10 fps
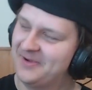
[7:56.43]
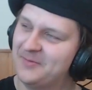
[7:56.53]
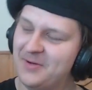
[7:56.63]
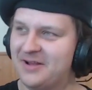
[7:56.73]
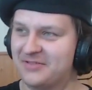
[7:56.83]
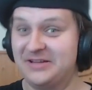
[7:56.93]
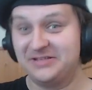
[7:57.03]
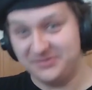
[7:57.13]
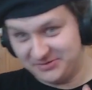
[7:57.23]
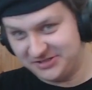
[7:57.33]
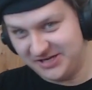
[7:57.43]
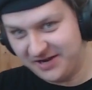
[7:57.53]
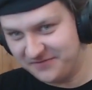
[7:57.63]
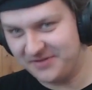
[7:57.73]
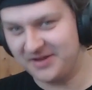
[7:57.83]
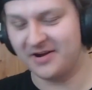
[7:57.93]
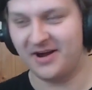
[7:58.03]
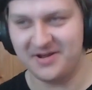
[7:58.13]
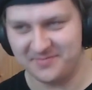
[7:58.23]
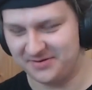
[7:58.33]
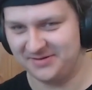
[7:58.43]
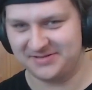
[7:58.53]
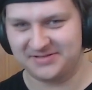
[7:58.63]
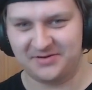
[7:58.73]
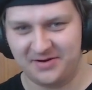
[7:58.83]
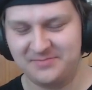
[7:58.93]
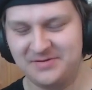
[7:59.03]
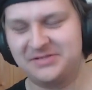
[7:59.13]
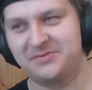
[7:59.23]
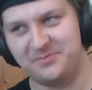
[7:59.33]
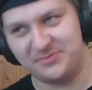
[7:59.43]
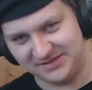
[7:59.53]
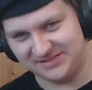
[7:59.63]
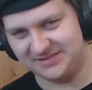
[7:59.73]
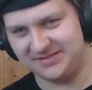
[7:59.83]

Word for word: Well, they do shave their eyeballs, so I'm not surprised that